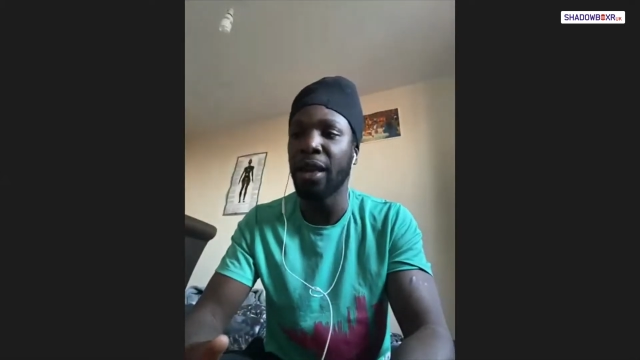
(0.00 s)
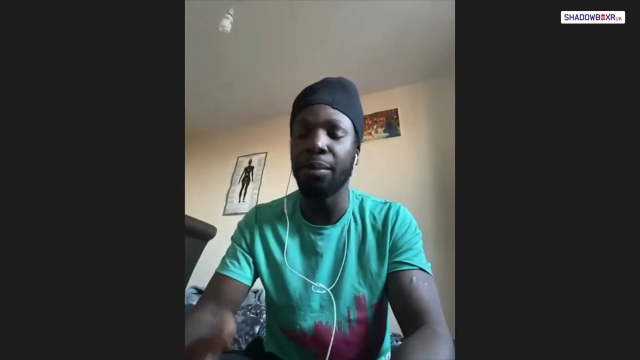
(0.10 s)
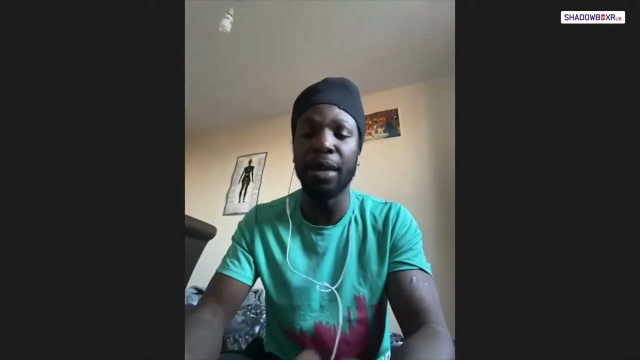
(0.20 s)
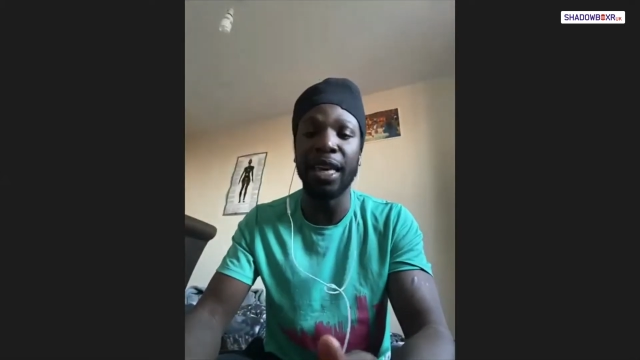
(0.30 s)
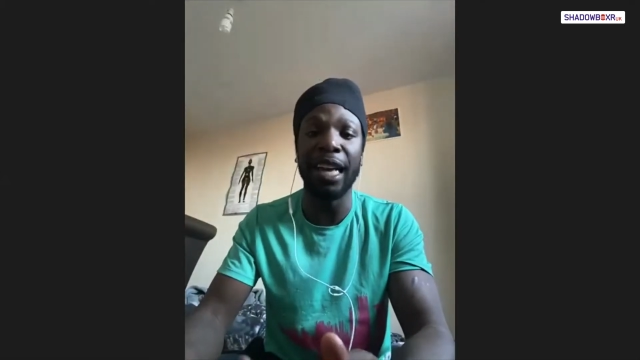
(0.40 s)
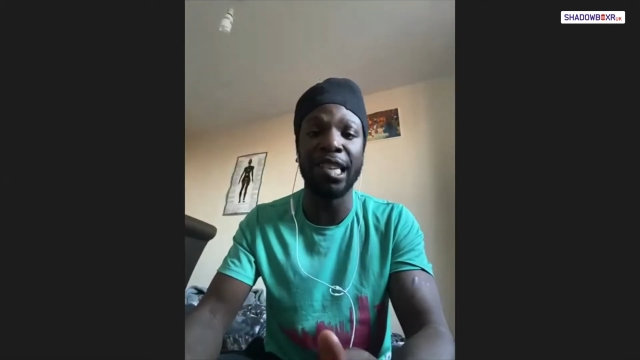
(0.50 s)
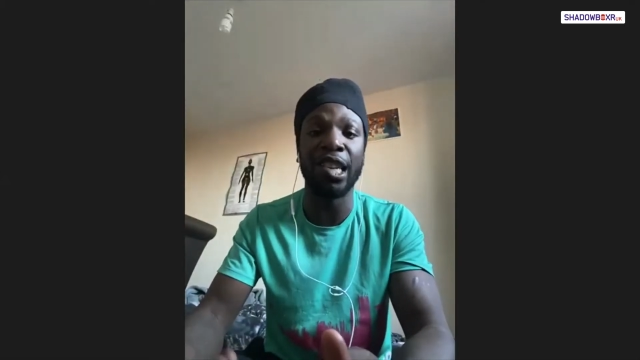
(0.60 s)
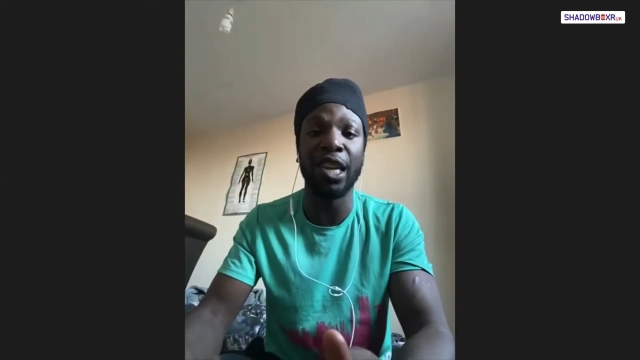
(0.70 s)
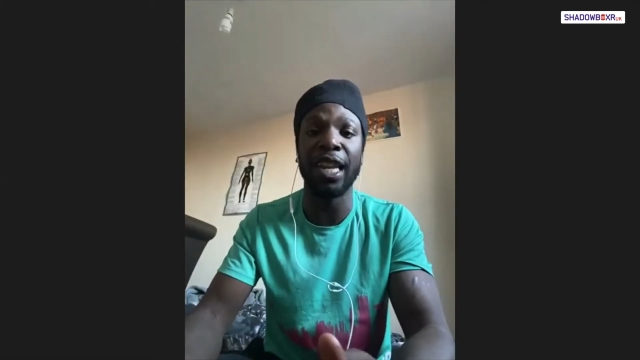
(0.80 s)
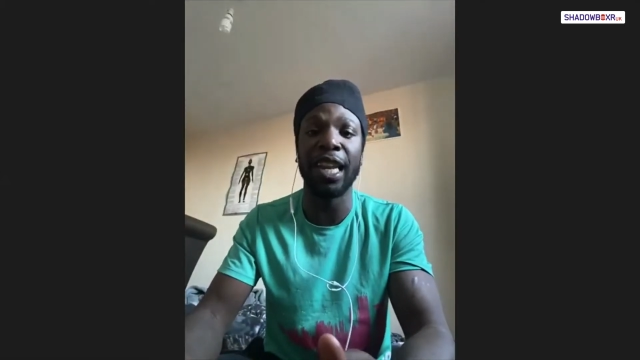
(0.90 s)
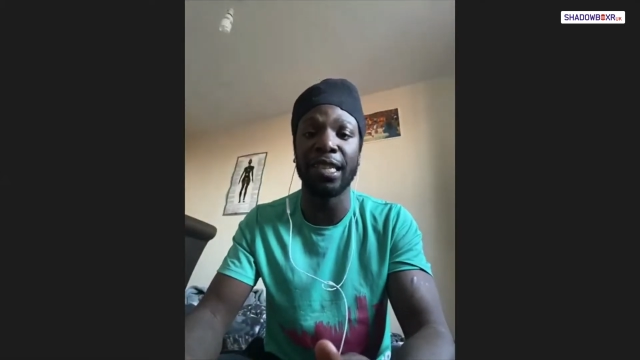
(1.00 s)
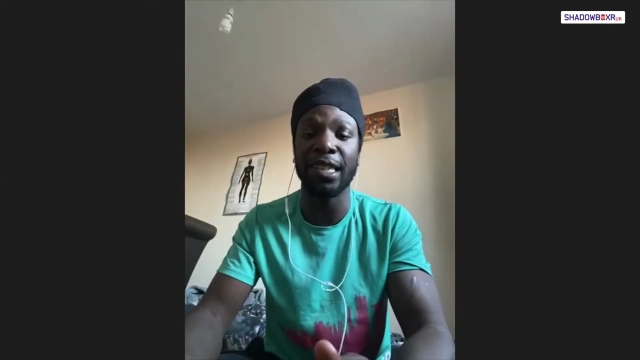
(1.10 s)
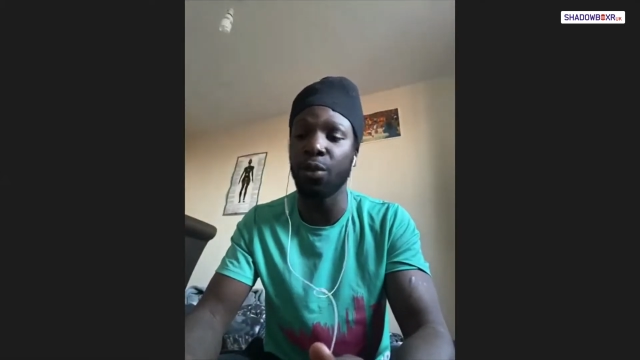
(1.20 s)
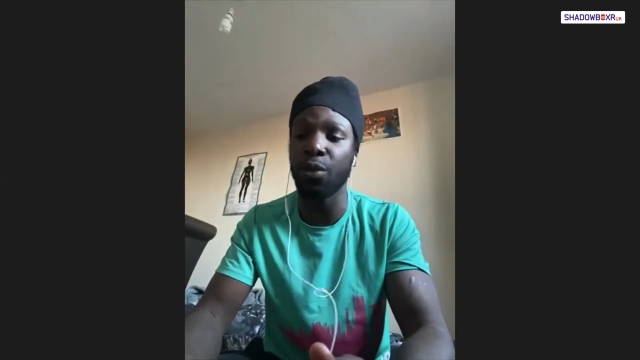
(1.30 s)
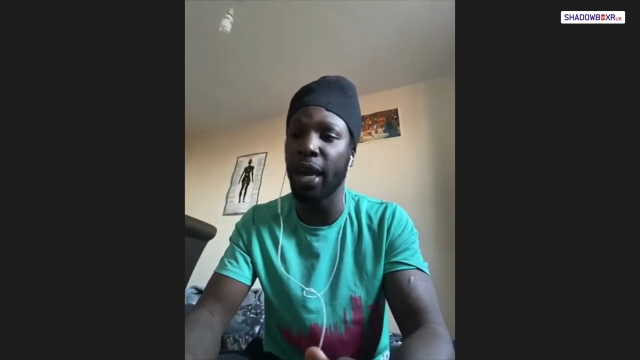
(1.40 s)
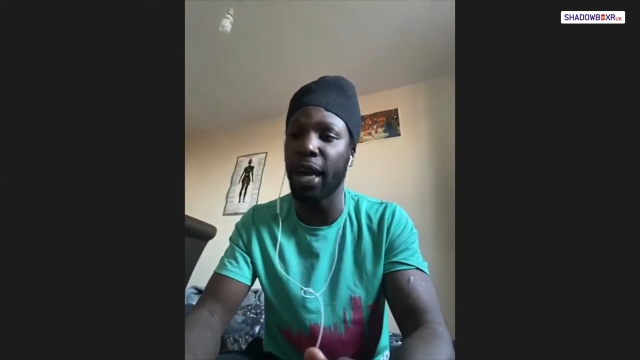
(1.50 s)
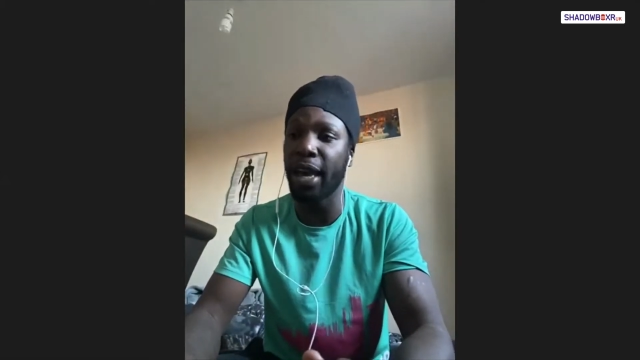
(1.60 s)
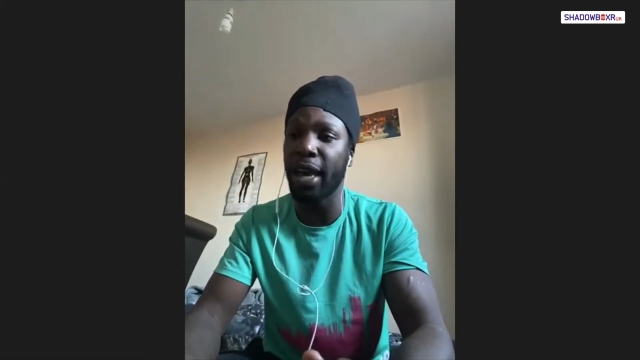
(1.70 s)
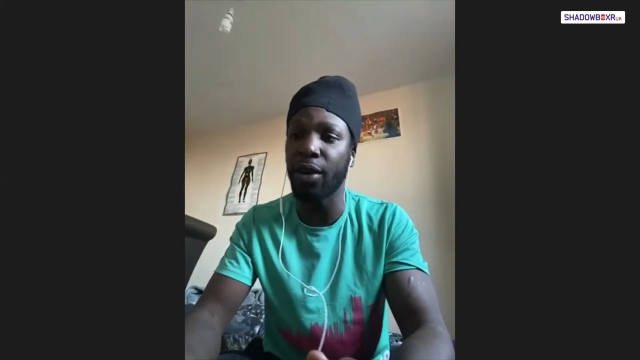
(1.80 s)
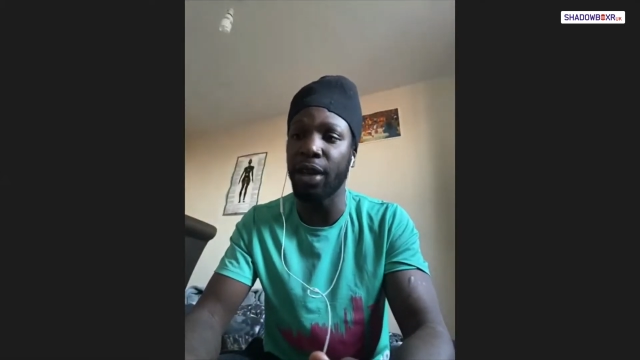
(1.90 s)
me, I just learned the lesson
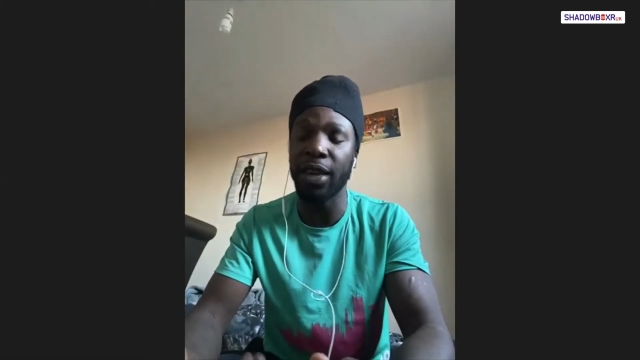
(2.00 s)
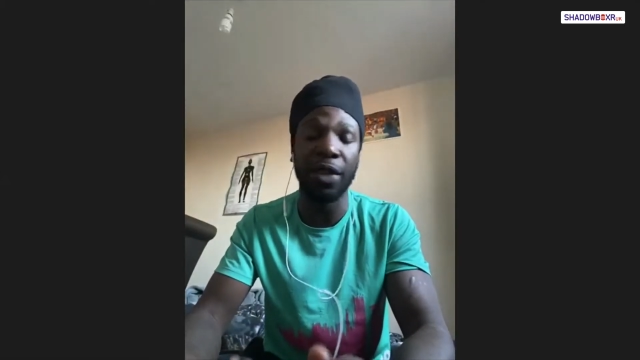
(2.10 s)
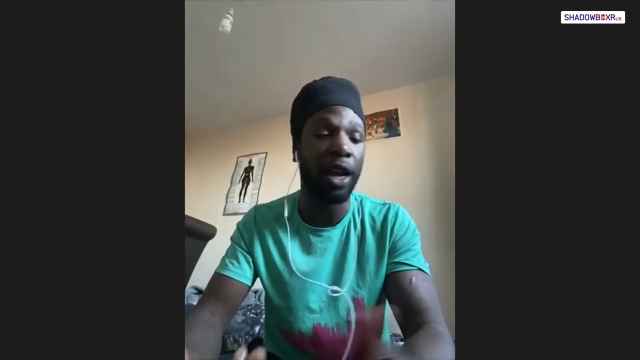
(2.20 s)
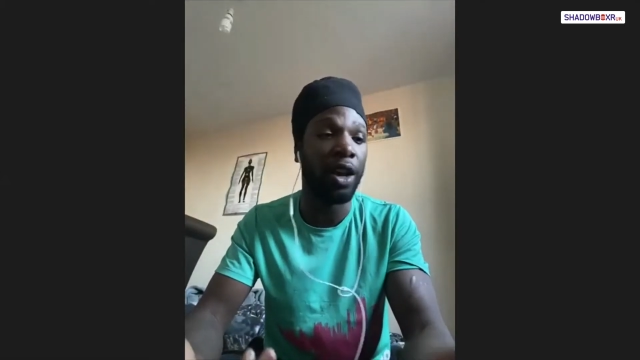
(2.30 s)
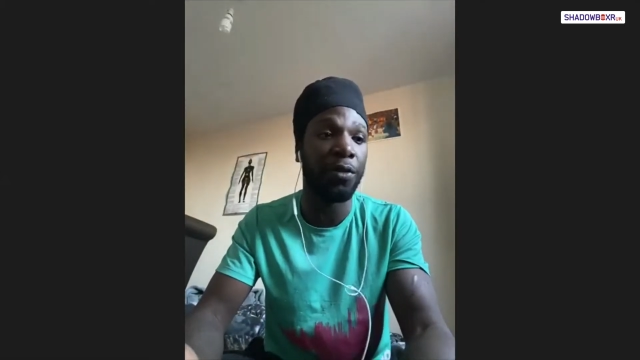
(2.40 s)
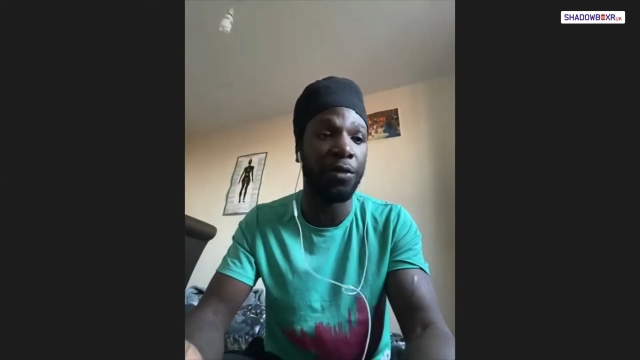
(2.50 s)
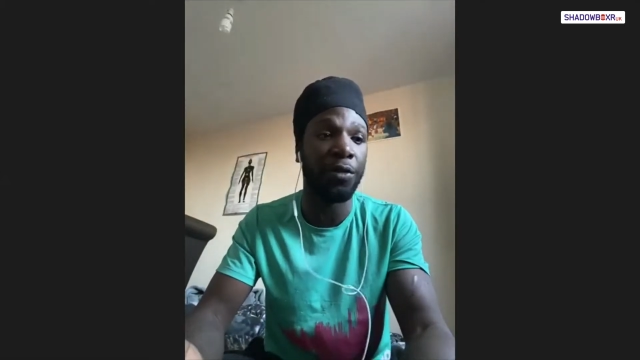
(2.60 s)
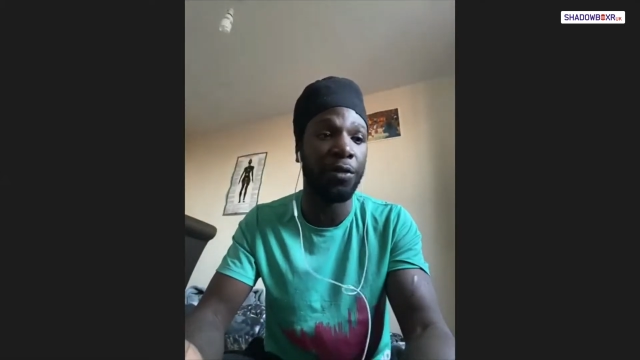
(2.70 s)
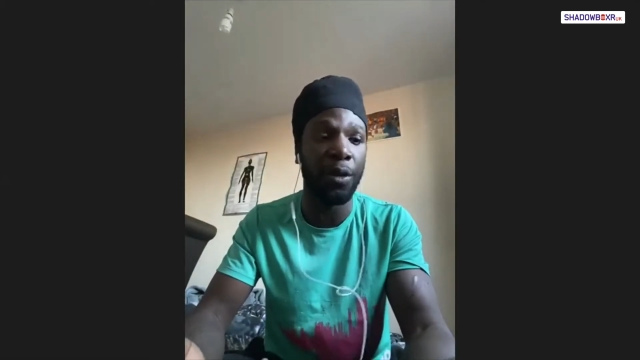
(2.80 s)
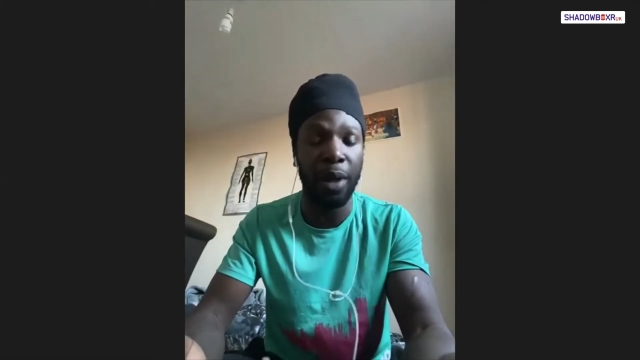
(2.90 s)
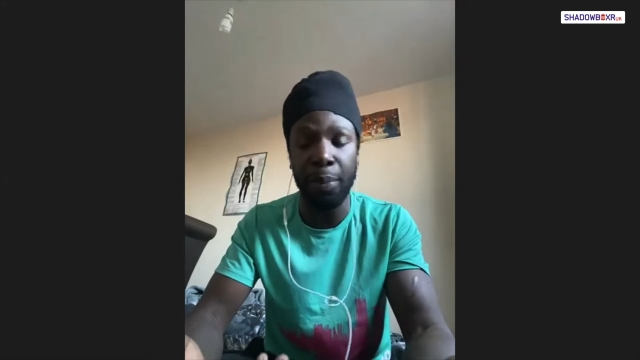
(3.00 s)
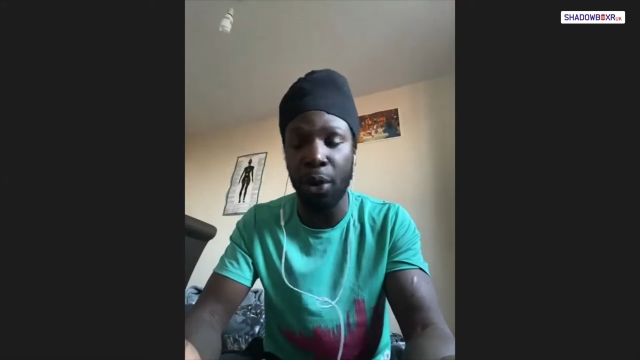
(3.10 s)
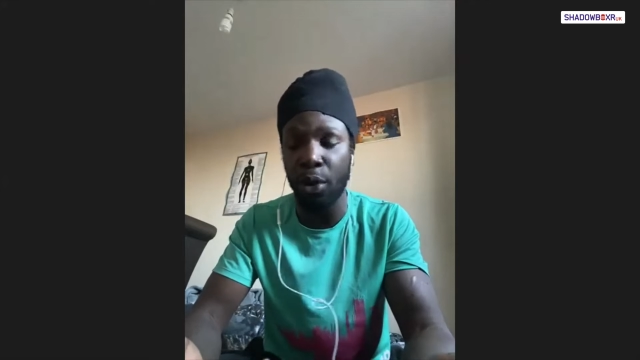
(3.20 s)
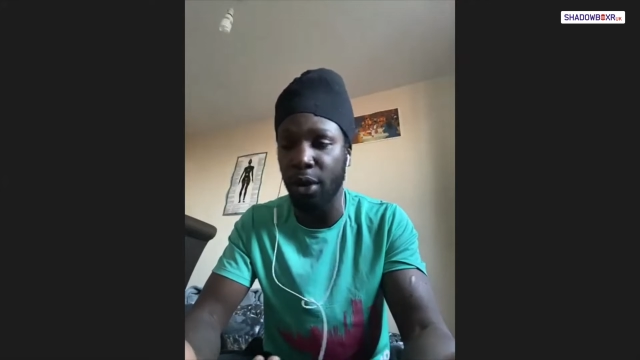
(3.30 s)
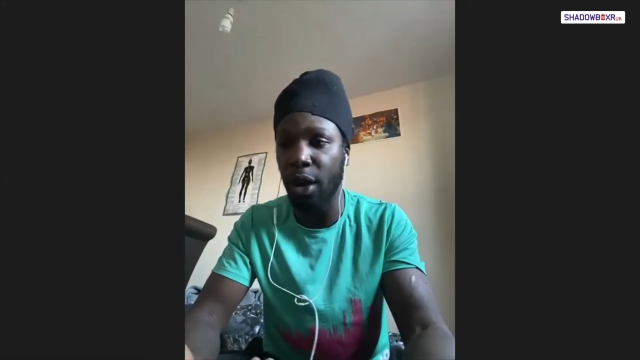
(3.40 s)
where even I learned from my opponent,